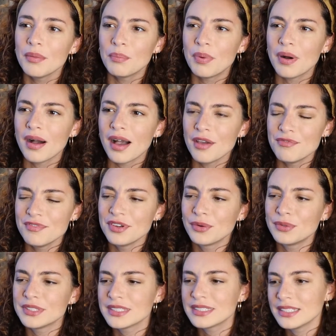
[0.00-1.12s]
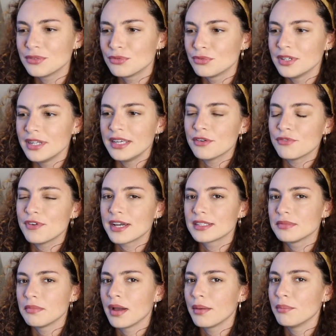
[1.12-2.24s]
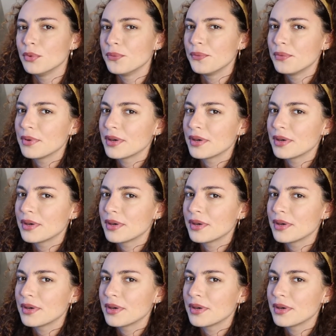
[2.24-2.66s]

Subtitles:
But I've noticed it really affects my mood